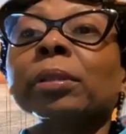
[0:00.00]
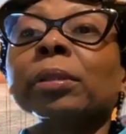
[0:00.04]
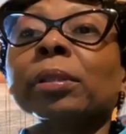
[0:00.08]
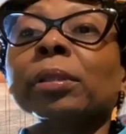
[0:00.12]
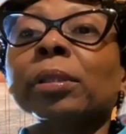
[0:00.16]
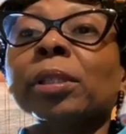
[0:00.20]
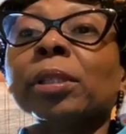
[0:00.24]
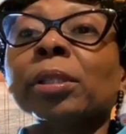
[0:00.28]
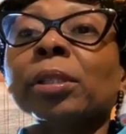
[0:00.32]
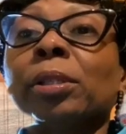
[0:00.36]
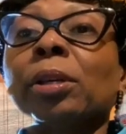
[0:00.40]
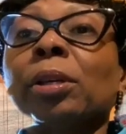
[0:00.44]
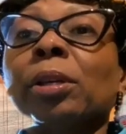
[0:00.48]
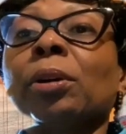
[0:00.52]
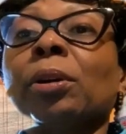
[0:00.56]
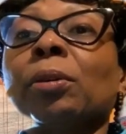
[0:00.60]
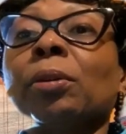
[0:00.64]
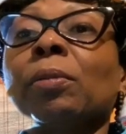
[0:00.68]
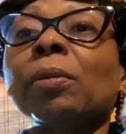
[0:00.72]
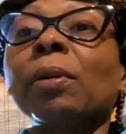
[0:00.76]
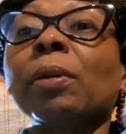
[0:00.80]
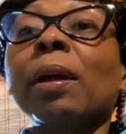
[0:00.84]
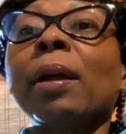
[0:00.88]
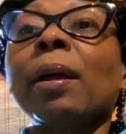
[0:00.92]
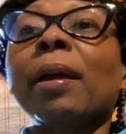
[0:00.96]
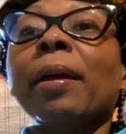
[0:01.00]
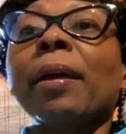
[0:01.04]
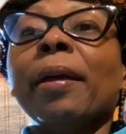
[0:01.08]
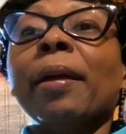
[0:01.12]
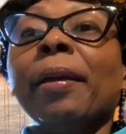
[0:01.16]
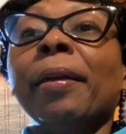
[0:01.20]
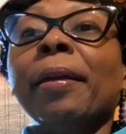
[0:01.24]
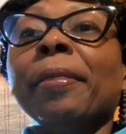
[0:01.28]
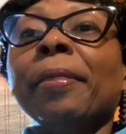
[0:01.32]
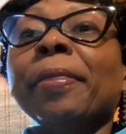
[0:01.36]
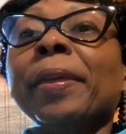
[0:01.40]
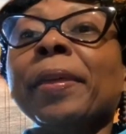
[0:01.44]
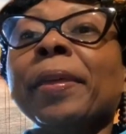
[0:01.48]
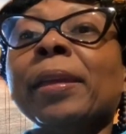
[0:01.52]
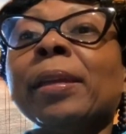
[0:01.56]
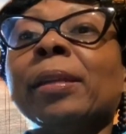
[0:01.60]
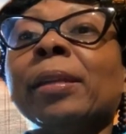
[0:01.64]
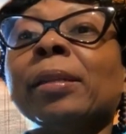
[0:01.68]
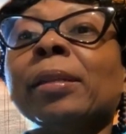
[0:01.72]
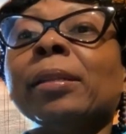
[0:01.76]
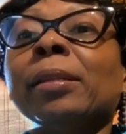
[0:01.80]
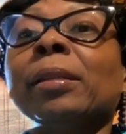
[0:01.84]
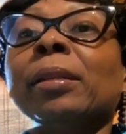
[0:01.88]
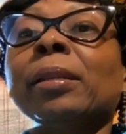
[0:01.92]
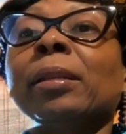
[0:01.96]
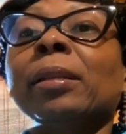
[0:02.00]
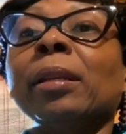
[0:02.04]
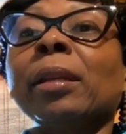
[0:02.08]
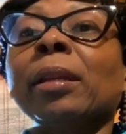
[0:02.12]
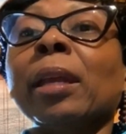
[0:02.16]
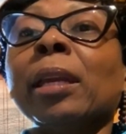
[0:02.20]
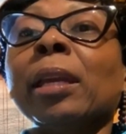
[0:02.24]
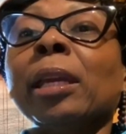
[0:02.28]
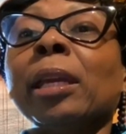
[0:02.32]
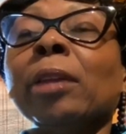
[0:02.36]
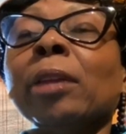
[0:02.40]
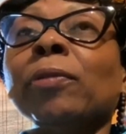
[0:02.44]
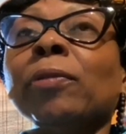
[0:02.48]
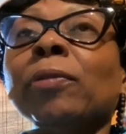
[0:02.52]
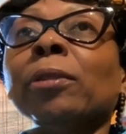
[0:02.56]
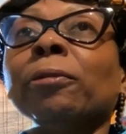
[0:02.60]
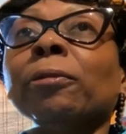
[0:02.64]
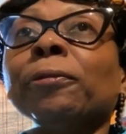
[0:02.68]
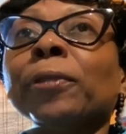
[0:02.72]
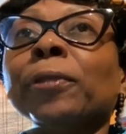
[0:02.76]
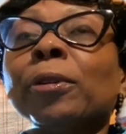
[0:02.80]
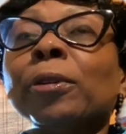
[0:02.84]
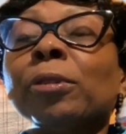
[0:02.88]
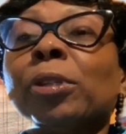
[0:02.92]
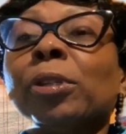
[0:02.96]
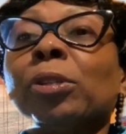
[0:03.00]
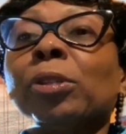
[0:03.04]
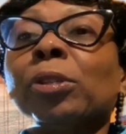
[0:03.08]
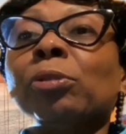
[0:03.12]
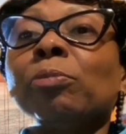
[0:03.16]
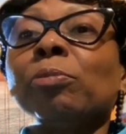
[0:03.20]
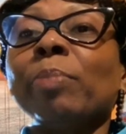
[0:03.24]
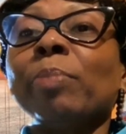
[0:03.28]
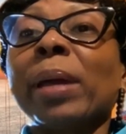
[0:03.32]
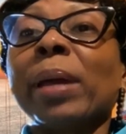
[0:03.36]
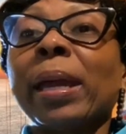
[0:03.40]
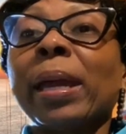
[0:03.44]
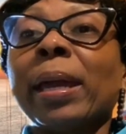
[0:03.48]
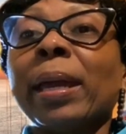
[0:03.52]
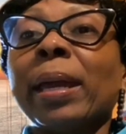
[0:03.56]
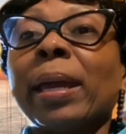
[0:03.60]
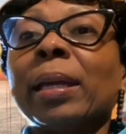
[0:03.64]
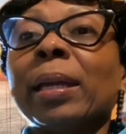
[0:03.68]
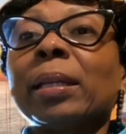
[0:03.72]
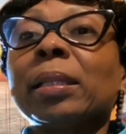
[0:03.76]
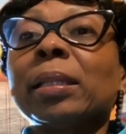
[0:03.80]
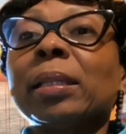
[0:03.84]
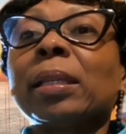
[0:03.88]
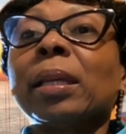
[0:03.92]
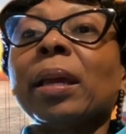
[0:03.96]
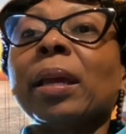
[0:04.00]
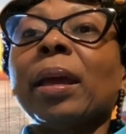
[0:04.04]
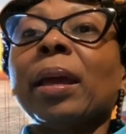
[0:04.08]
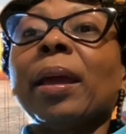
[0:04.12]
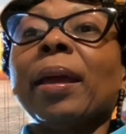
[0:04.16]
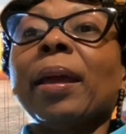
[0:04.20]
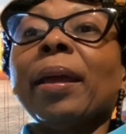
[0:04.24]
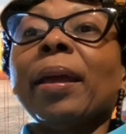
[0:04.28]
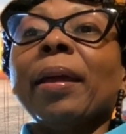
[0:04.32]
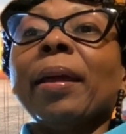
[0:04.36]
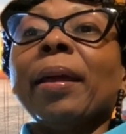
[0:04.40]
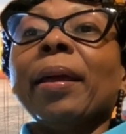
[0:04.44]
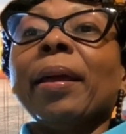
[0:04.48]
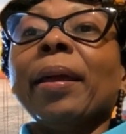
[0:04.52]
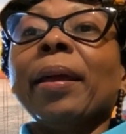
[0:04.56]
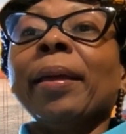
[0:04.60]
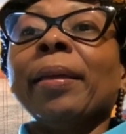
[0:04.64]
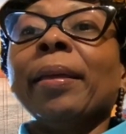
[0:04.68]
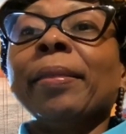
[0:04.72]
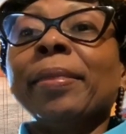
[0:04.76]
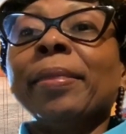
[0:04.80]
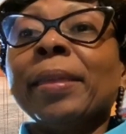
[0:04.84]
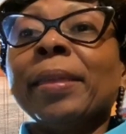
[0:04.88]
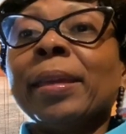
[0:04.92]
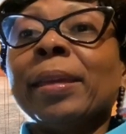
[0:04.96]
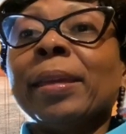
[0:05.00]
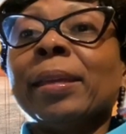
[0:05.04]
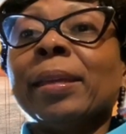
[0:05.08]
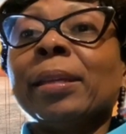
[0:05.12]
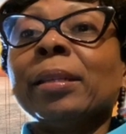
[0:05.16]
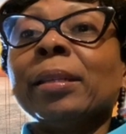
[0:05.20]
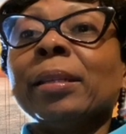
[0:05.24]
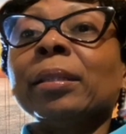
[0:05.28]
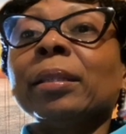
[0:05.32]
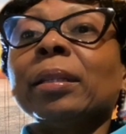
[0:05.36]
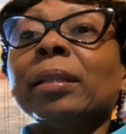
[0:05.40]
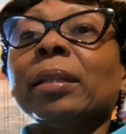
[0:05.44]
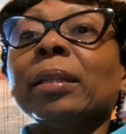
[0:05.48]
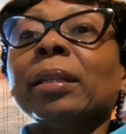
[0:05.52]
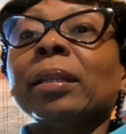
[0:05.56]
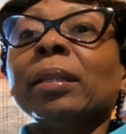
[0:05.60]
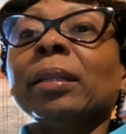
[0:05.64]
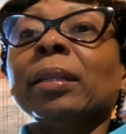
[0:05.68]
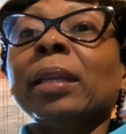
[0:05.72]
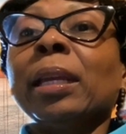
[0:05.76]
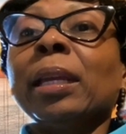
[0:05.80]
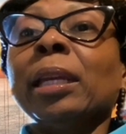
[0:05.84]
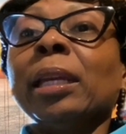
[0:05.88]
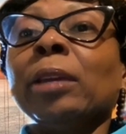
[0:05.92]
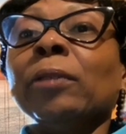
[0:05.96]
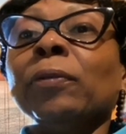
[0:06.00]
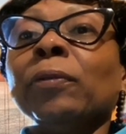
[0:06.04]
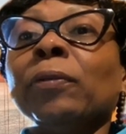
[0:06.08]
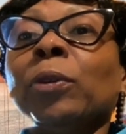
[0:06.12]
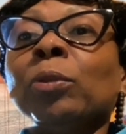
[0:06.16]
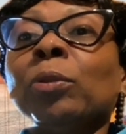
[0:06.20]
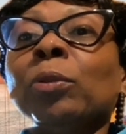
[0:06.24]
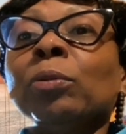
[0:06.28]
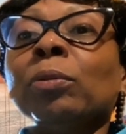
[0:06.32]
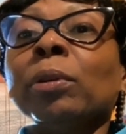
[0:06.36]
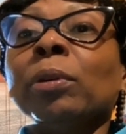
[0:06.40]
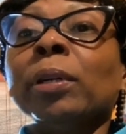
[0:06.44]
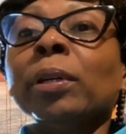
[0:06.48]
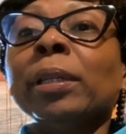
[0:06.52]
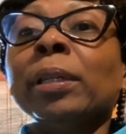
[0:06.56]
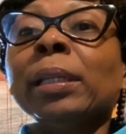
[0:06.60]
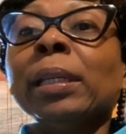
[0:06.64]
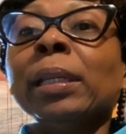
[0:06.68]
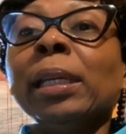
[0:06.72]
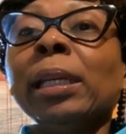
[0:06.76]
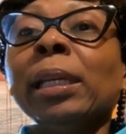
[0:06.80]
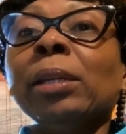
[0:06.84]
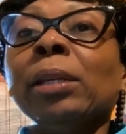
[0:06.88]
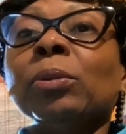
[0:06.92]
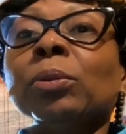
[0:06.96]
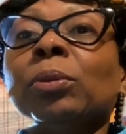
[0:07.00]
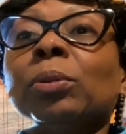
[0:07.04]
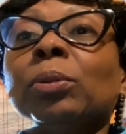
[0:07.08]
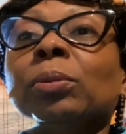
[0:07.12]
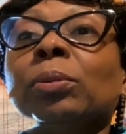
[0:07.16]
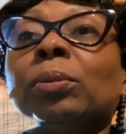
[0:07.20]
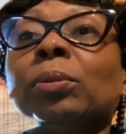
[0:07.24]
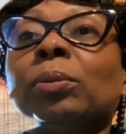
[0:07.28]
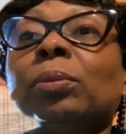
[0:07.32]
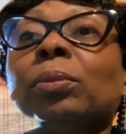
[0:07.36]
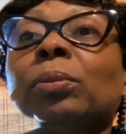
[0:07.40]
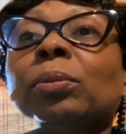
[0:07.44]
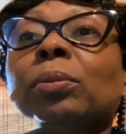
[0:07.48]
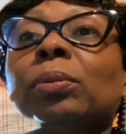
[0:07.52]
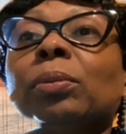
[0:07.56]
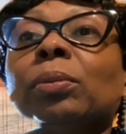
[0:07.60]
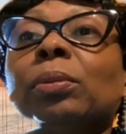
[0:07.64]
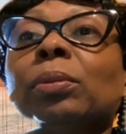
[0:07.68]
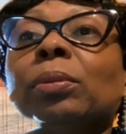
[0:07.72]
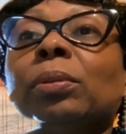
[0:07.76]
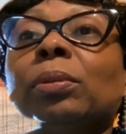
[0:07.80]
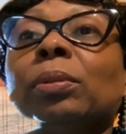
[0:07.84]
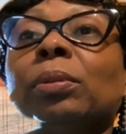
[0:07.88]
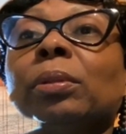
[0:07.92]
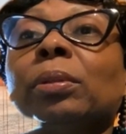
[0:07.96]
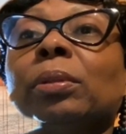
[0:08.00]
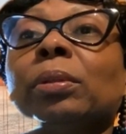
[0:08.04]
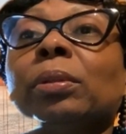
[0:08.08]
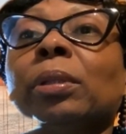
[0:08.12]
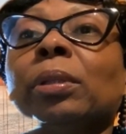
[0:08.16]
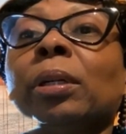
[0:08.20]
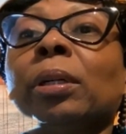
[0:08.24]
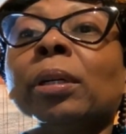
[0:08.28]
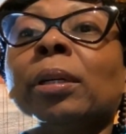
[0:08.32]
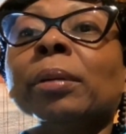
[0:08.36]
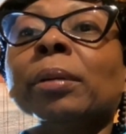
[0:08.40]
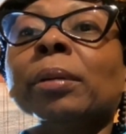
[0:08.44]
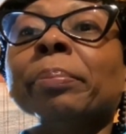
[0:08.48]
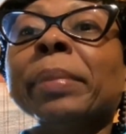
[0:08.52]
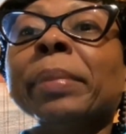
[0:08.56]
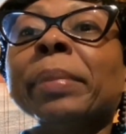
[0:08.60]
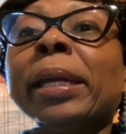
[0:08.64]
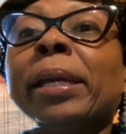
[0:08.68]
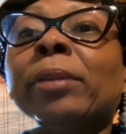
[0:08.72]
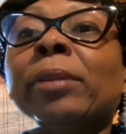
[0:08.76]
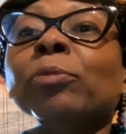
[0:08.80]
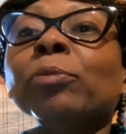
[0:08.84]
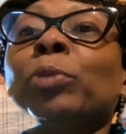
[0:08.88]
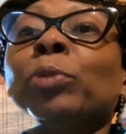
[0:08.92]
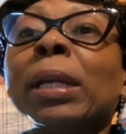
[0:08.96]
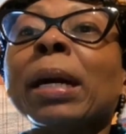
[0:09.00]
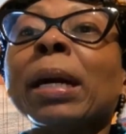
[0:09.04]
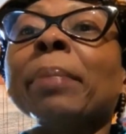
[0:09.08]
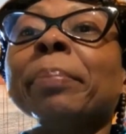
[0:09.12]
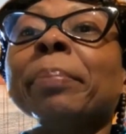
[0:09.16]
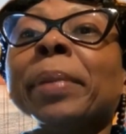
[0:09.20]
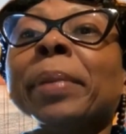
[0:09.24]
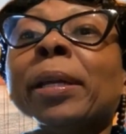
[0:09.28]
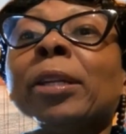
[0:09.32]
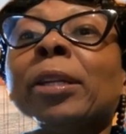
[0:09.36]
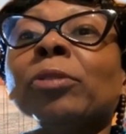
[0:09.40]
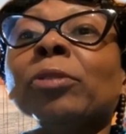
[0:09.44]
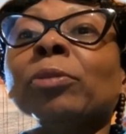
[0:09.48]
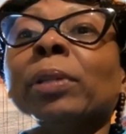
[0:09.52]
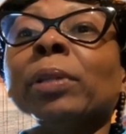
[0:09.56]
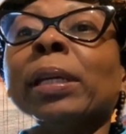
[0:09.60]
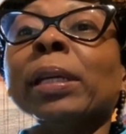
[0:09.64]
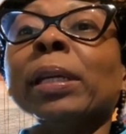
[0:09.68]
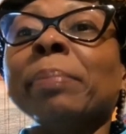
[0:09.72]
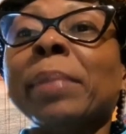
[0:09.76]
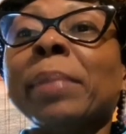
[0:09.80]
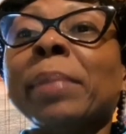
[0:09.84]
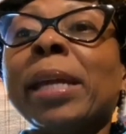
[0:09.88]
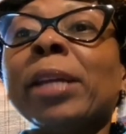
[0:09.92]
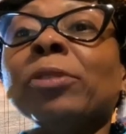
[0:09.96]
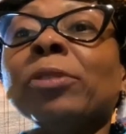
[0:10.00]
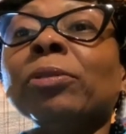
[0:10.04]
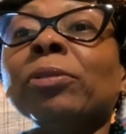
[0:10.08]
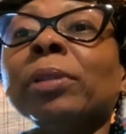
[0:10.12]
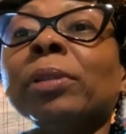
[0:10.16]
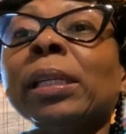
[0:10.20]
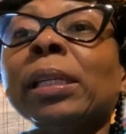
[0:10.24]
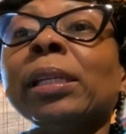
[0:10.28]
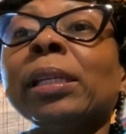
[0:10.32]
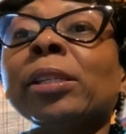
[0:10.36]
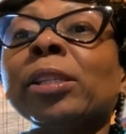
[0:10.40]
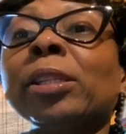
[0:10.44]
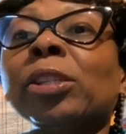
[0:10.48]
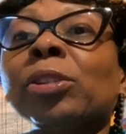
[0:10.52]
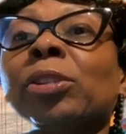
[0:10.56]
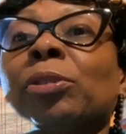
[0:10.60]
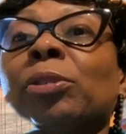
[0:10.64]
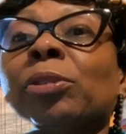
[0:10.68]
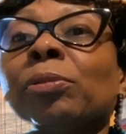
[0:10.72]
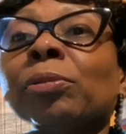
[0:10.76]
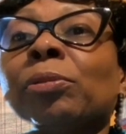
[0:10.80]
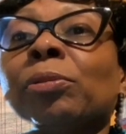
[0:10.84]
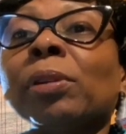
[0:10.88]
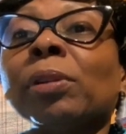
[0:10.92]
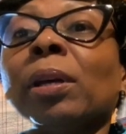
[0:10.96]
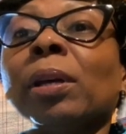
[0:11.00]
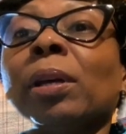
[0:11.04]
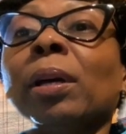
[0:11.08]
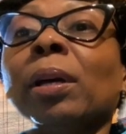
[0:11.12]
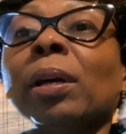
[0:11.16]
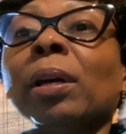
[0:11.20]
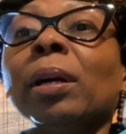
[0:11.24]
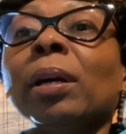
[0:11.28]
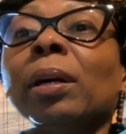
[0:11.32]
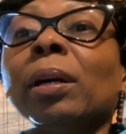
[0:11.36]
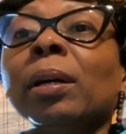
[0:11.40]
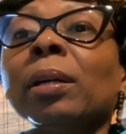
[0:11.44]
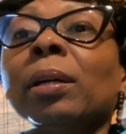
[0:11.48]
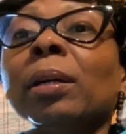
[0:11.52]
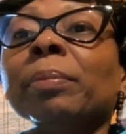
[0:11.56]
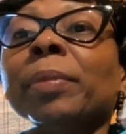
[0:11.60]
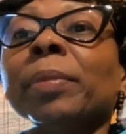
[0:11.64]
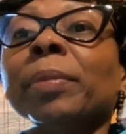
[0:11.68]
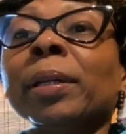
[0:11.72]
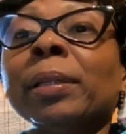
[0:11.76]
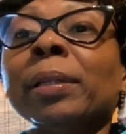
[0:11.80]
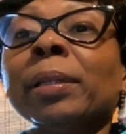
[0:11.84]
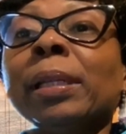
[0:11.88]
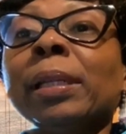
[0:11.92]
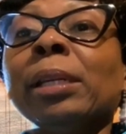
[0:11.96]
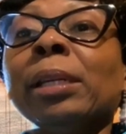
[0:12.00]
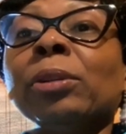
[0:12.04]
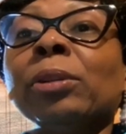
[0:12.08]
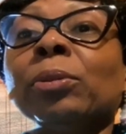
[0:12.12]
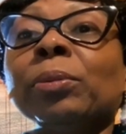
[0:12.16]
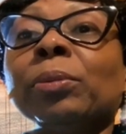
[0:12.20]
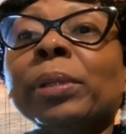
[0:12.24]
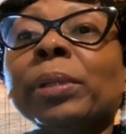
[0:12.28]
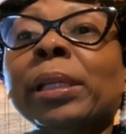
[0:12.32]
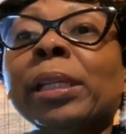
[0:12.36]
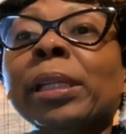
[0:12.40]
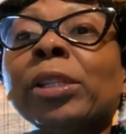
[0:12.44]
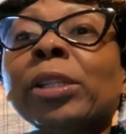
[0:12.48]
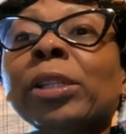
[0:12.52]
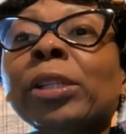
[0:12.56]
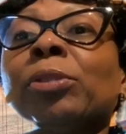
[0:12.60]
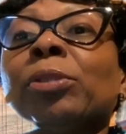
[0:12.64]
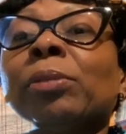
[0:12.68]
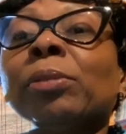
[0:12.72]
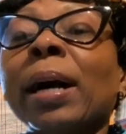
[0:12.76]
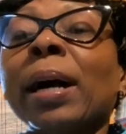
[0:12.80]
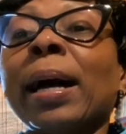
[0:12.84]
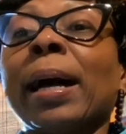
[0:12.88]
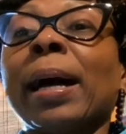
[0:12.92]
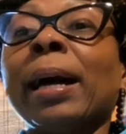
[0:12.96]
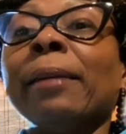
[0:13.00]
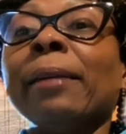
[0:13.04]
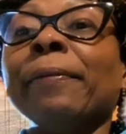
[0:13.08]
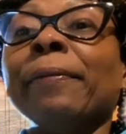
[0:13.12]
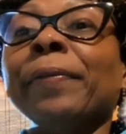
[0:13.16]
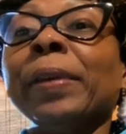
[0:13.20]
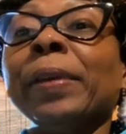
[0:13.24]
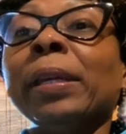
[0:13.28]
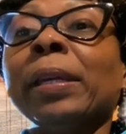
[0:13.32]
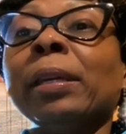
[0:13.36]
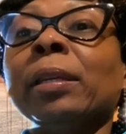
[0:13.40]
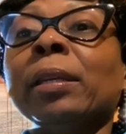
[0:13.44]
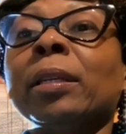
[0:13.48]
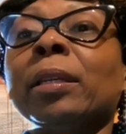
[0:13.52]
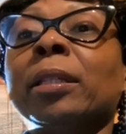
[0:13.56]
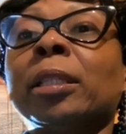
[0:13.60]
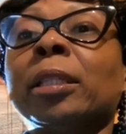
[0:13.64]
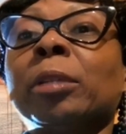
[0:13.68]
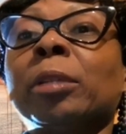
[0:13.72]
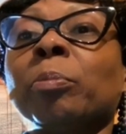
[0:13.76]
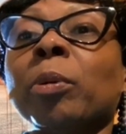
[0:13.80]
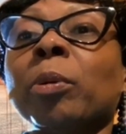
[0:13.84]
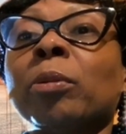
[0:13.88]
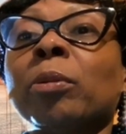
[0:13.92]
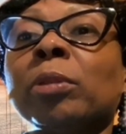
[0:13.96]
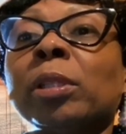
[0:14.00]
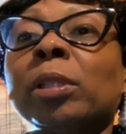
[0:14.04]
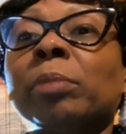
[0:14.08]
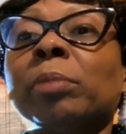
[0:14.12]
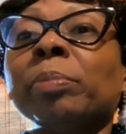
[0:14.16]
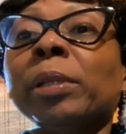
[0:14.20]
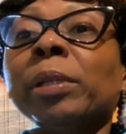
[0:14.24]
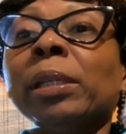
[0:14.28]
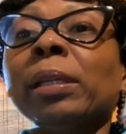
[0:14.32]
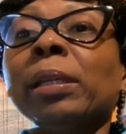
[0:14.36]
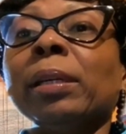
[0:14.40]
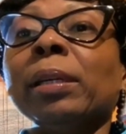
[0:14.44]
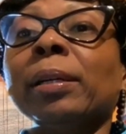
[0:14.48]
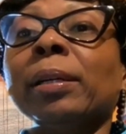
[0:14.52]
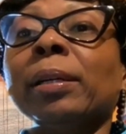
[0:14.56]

so. And then they give you the first 2 bags, and then they give you a needle, well, not manual, they manually insert a needle into the IV. It's supposed to be,